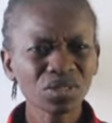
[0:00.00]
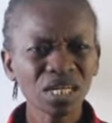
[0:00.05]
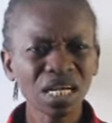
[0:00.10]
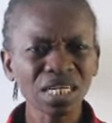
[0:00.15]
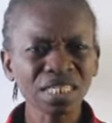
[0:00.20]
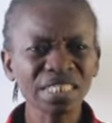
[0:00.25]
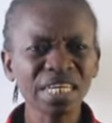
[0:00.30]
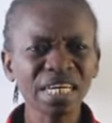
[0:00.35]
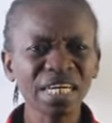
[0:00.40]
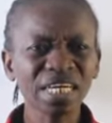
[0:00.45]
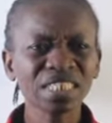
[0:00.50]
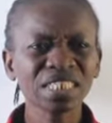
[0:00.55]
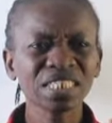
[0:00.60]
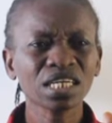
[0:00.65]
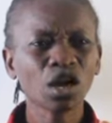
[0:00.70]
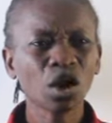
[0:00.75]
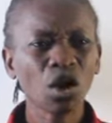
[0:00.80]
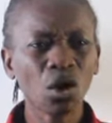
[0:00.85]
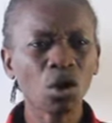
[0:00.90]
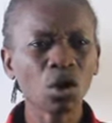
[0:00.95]
this
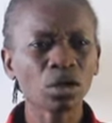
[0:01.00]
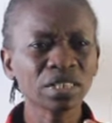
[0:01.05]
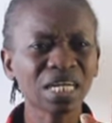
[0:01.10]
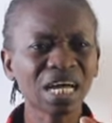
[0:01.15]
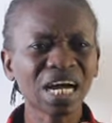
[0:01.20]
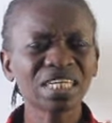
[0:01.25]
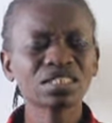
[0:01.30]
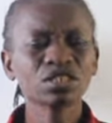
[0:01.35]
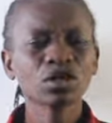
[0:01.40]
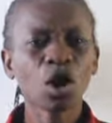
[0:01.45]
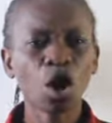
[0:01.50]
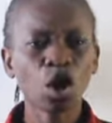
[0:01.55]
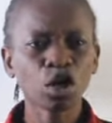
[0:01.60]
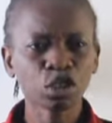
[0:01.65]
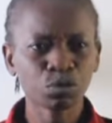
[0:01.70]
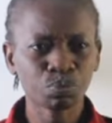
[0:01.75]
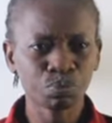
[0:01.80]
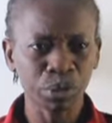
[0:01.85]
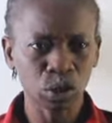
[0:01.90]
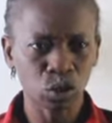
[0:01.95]
or that
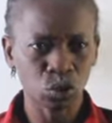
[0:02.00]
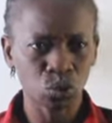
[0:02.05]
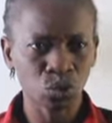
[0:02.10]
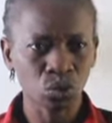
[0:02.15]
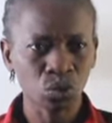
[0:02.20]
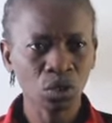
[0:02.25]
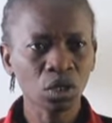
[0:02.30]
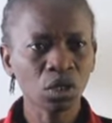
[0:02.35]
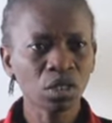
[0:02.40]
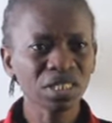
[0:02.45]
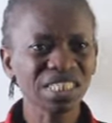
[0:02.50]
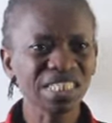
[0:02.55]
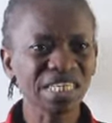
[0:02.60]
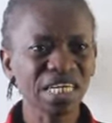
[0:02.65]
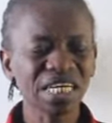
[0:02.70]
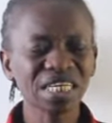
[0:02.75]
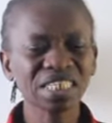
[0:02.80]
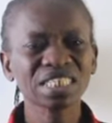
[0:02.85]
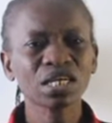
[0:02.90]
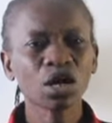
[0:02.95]
hospital.
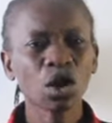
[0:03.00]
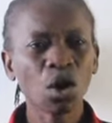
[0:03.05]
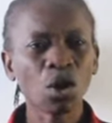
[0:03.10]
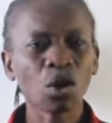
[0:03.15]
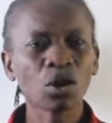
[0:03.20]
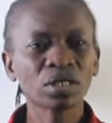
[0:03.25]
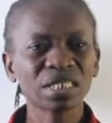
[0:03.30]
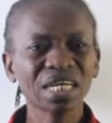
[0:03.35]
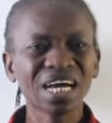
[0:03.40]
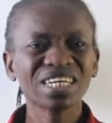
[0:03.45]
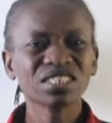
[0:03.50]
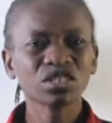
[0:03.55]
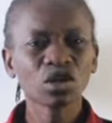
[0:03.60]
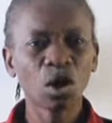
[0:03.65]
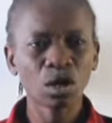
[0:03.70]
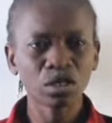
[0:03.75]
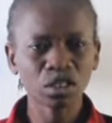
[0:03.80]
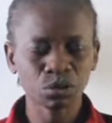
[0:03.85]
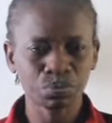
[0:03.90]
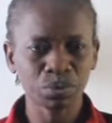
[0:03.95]
This or that
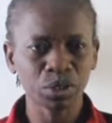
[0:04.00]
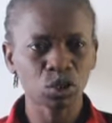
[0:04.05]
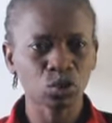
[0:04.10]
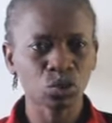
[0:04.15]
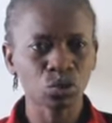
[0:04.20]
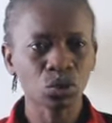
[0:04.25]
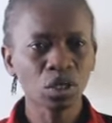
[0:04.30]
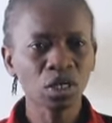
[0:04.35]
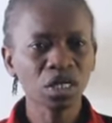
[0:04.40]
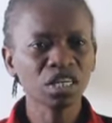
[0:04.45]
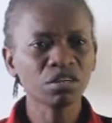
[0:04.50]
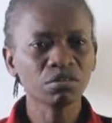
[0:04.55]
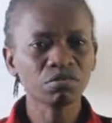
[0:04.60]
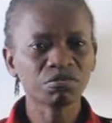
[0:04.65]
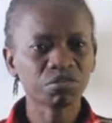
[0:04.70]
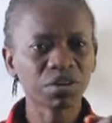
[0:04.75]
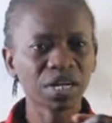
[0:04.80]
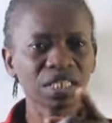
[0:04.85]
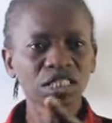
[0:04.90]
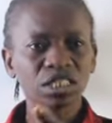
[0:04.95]
hospital. In
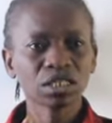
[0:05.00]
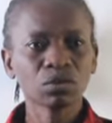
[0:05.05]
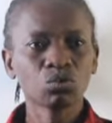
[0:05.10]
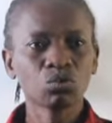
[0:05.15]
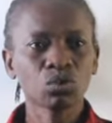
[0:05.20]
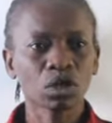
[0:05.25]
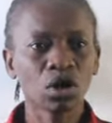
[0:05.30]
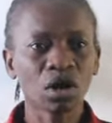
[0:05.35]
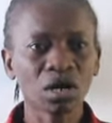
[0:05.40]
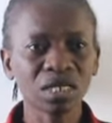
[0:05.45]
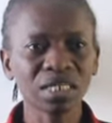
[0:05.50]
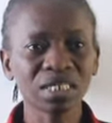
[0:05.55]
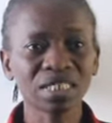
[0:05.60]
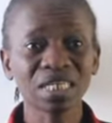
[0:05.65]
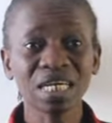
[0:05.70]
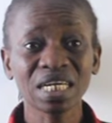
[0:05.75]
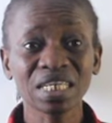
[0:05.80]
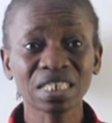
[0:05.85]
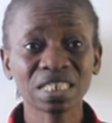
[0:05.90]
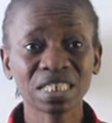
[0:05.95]
French, we call
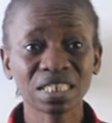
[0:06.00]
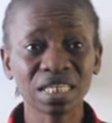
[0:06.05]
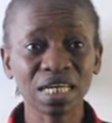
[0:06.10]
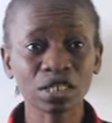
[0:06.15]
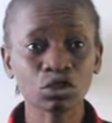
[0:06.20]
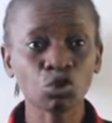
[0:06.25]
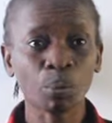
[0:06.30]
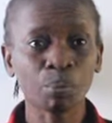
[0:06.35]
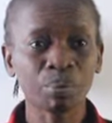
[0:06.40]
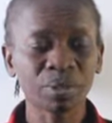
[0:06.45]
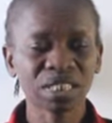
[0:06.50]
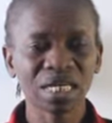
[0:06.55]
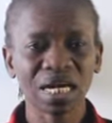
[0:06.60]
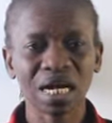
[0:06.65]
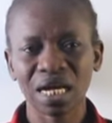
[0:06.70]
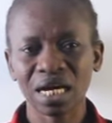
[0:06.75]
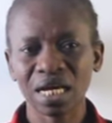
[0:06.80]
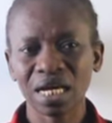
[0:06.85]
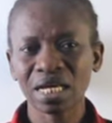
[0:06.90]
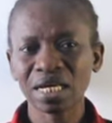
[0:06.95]
it
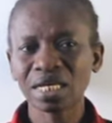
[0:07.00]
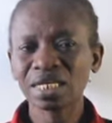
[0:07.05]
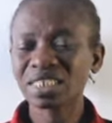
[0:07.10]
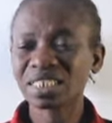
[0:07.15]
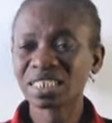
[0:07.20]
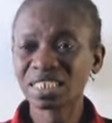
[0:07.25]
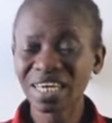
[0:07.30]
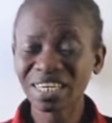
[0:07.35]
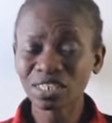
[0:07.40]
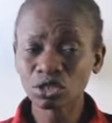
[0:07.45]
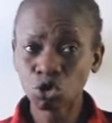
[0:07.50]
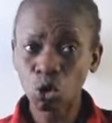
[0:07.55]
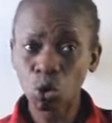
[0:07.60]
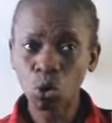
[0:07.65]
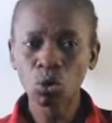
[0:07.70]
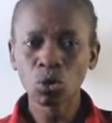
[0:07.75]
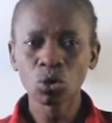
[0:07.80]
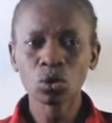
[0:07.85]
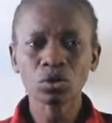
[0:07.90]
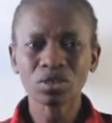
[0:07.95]
setopita.
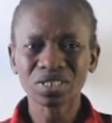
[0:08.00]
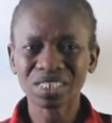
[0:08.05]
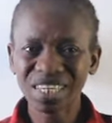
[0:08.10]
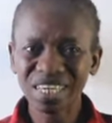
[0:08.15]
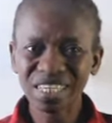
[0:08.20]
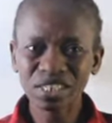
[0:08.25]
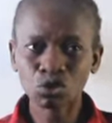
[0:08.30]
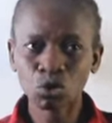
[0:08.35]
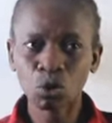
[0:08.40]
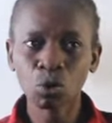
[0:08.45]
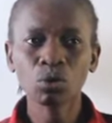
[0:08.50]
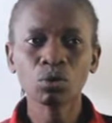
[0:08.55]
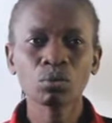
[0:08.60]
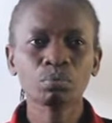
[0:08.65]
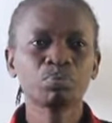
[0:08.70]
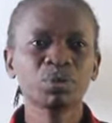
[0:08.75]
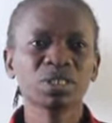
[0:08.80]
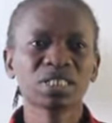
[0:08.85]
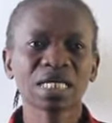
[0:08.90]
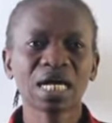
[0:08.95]

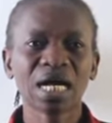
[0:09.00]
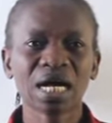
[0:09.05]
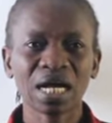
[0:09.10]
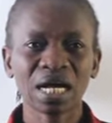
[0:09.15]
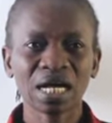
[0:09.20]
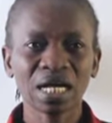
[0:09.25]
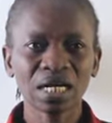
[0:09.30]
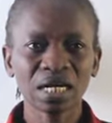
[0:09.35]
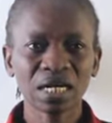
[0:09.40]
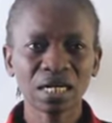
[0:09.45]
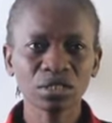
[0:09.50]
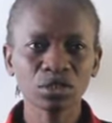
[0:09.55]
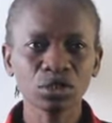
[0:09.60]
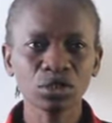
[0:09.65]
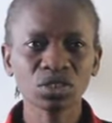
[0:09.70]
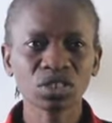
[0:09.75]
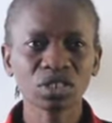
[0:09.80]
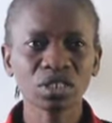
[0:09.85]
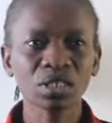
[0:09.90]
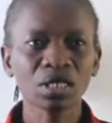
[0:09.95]
Setopita. Can
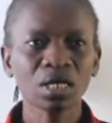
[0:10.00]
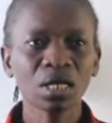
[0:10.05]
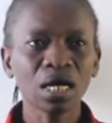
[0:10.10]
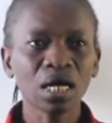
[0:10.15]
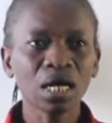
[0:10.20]
you see?